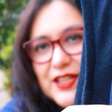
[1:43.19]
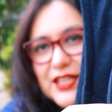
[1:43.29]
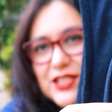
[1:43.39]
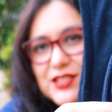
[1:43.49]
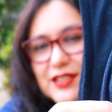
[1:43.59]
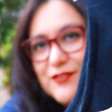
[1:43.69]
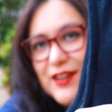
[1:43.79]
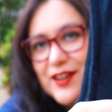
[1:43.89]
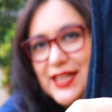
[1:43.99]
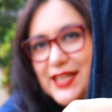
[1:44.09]
finished. It's
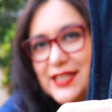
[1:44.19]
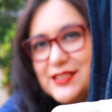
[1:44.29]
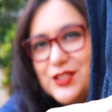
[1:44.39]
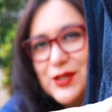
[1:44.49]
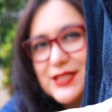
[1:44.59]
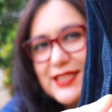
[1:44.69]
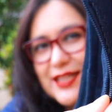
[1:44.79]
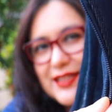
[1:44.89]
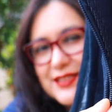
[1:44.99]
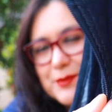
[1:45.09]
very neat. You can
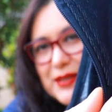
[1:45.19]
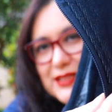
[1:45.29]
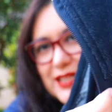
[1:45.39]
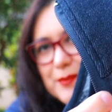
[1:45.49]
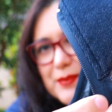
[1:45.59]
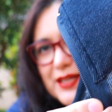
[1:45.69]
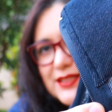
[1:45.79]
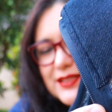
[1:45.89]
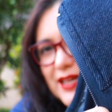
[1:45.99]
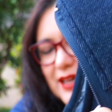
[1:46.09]
see the zipper tape
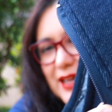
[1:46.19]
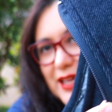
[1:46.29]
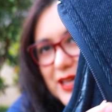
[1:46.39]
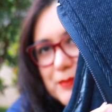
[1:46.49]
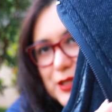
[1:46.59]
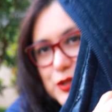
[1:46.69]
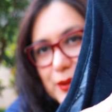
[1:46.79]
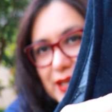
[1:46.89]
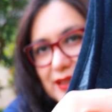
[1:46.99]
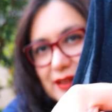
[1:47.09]
is in
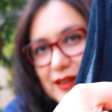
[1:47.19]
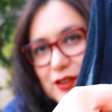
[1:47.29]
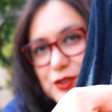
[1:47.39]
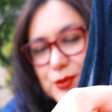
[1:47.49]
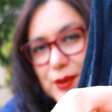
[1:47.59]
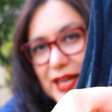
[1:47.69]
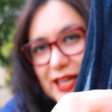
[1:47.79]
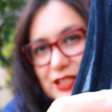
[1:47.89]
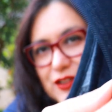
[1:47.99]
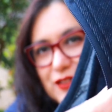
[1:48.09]
between the two
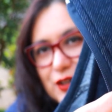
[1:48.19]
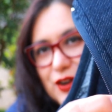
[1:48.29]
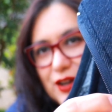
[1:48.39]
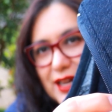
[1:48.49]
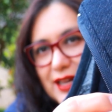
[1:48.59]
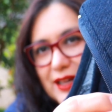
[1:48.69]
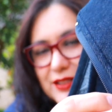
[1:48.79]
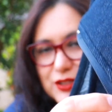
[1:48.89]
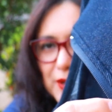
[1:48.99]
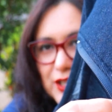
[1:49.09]
layers of the collar,
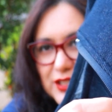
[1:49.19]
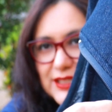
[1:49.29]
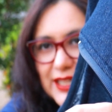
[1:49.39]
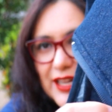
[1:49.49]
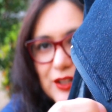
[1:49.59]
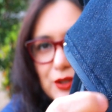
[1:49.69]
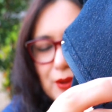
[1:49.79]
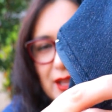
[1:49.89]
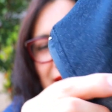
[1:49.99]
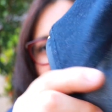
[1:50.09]
so we're going to see how to
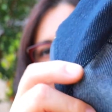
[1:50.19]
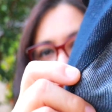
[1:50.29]
do that.